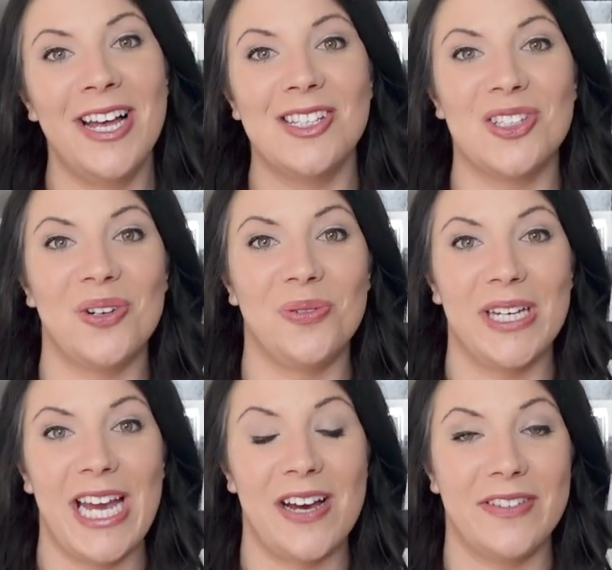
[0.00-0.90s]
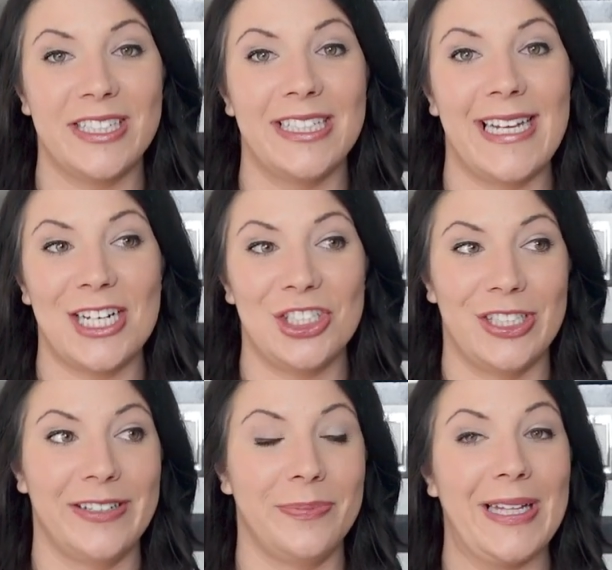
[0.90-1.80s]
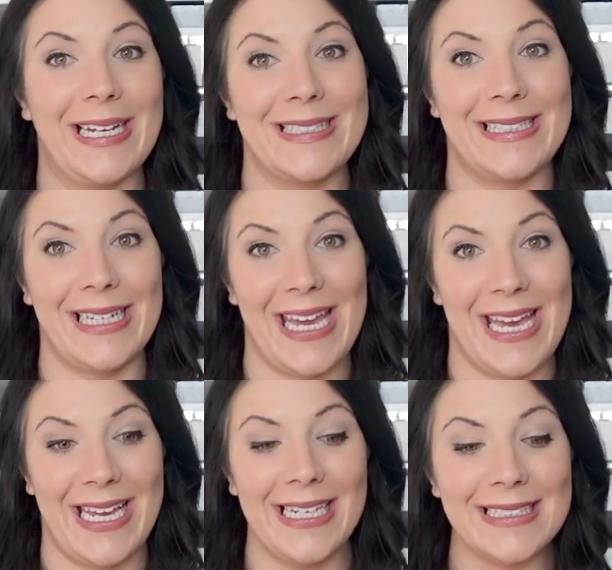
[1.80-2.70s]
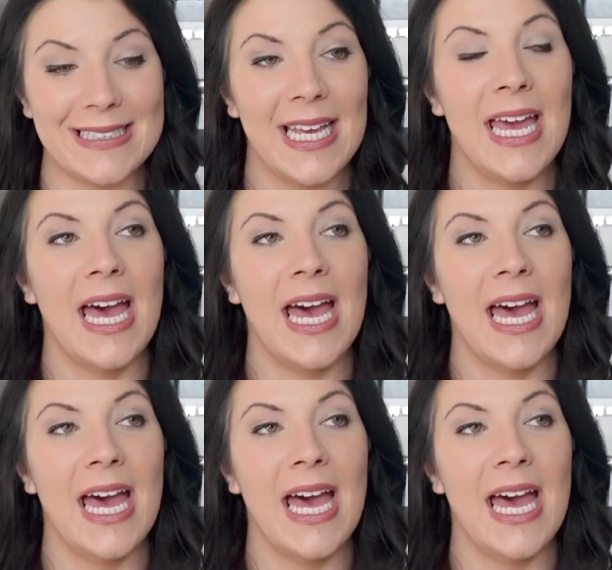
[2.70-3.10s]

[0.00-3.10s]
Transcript: so we have a collection of plastic eggs.